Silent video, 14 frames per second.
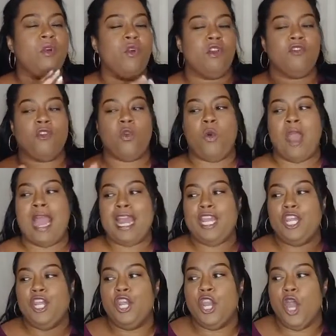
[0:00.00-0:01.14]
or if Quad
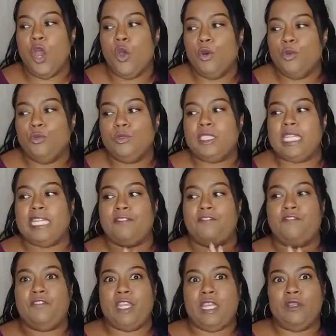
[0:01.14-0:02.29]
knows and
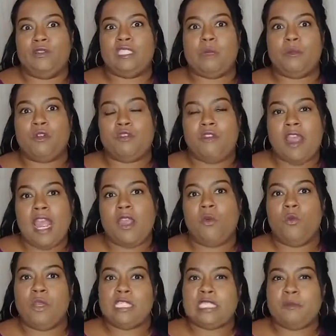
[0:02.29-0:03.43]
feels that Mariah
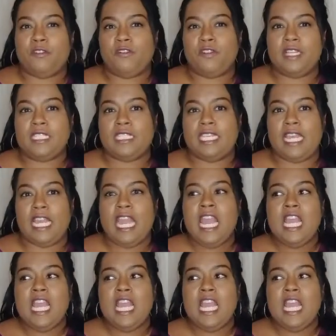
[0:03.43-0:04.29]
wants to be friends again.